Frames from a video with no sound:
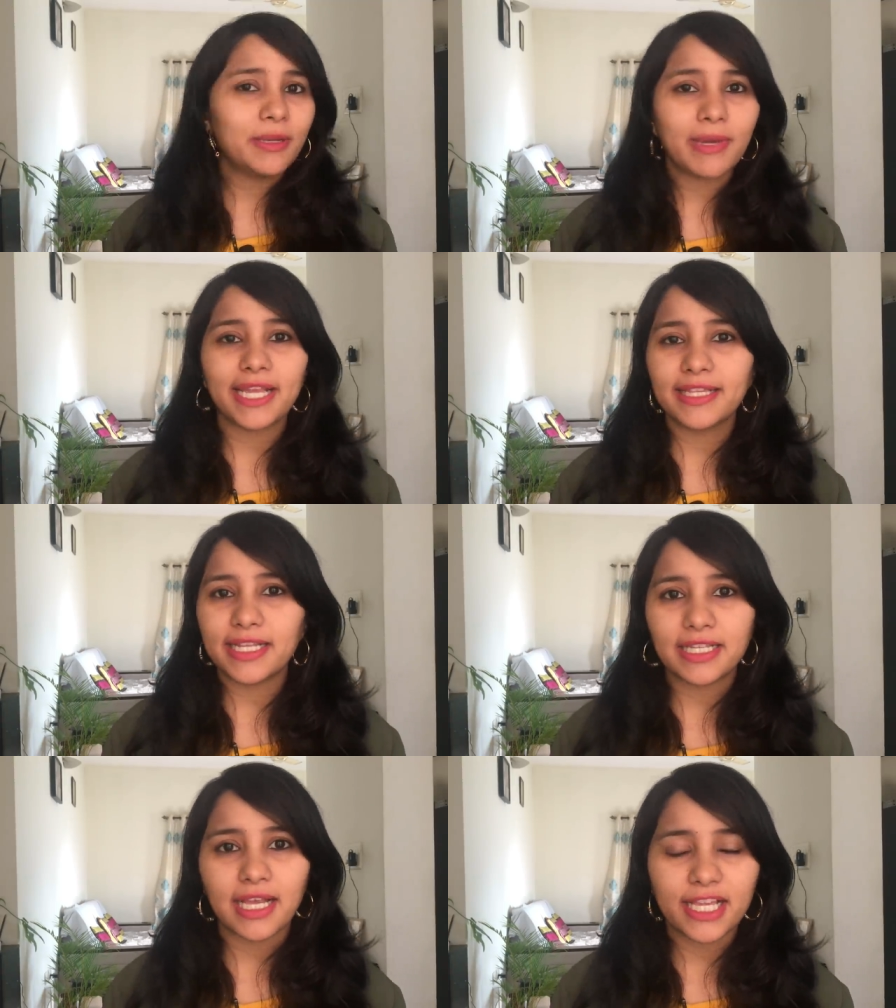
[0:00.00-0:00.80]
Keep in mind
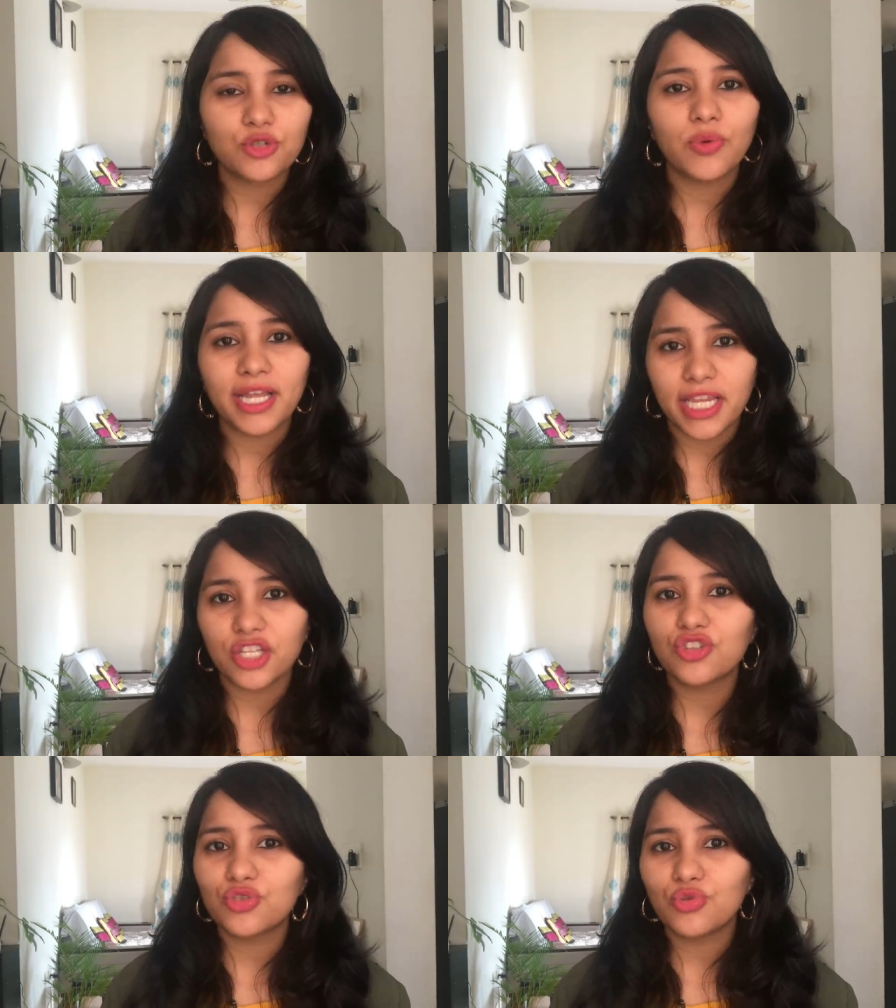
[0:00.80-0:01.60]
that H1,
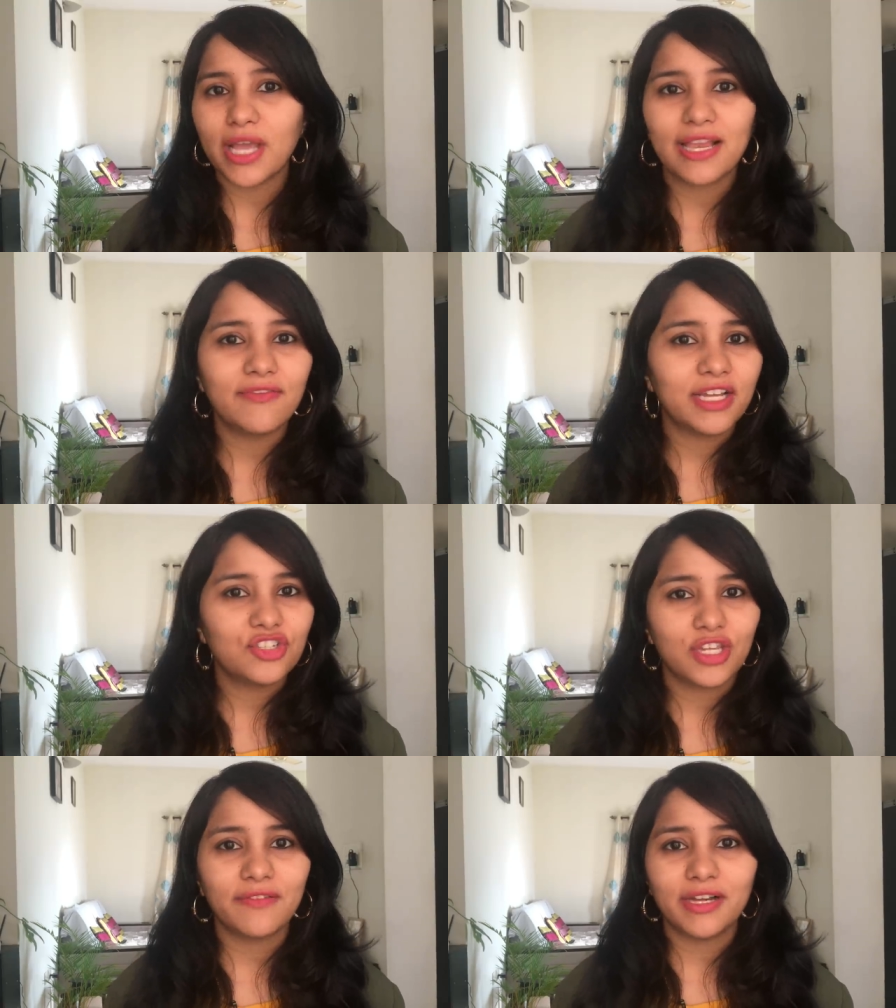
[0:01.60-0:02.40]
H2,
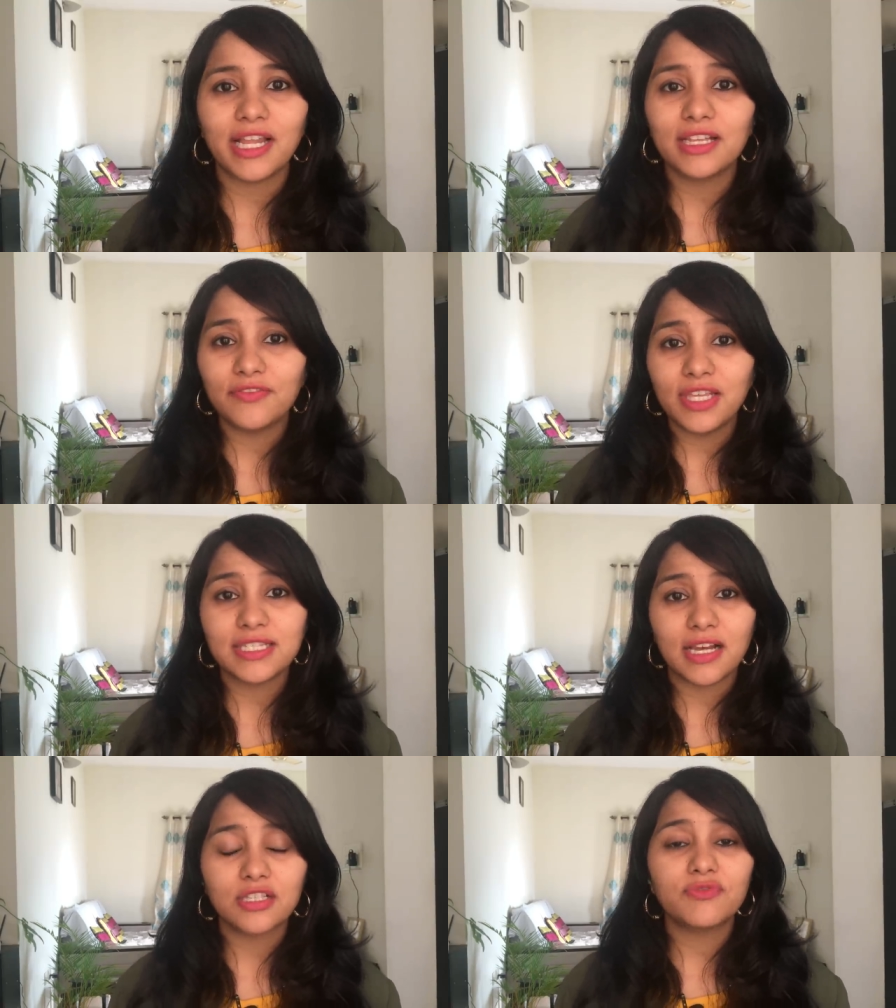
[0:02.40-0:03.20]
L1, J1 are the
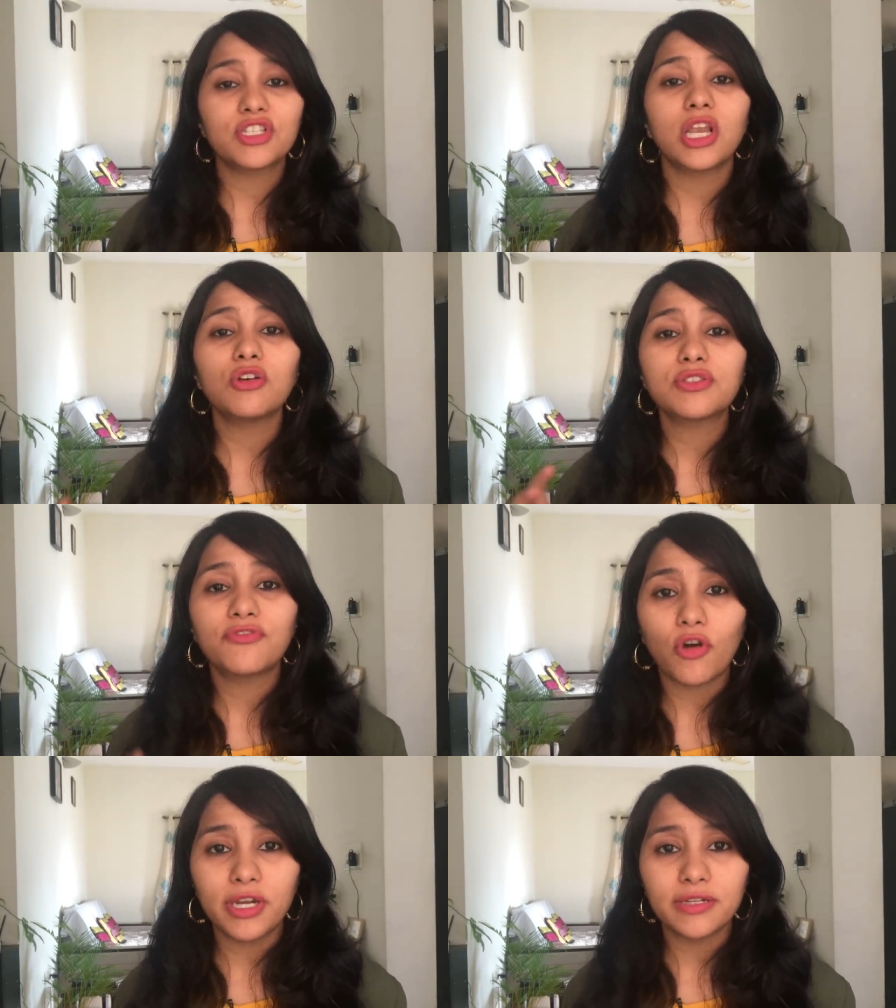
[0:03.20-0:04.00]
visas which
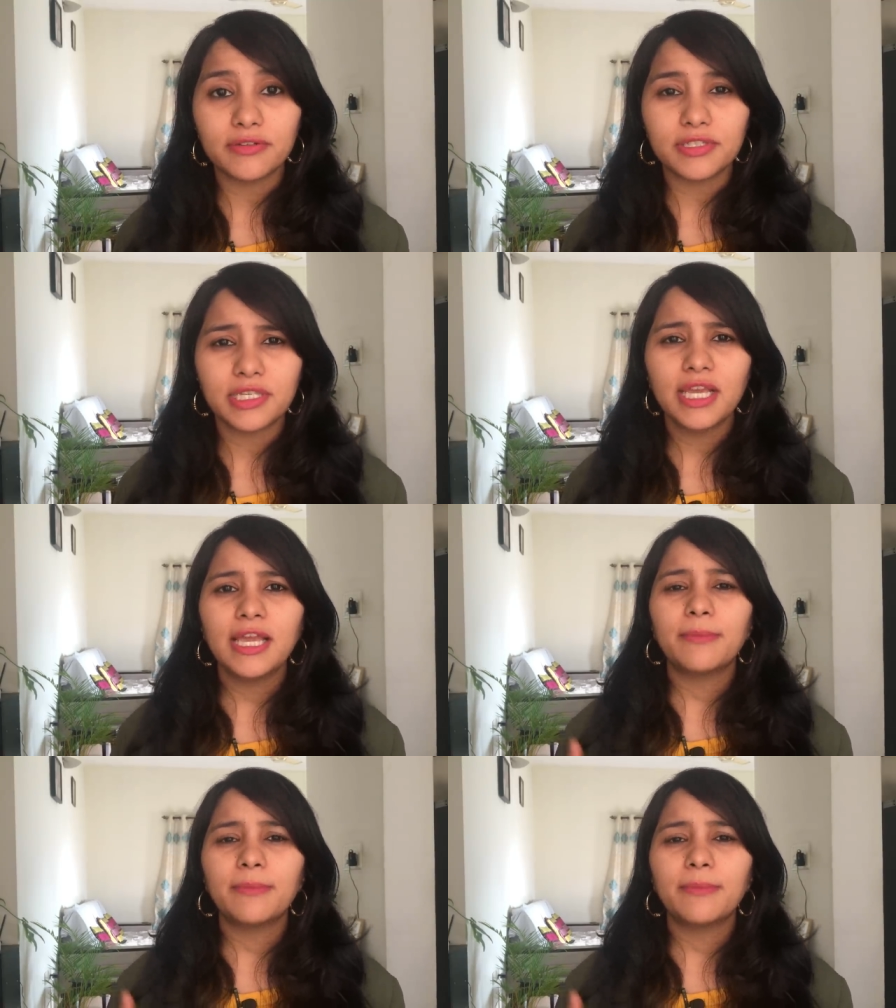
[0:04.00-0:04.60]
allows foreigners,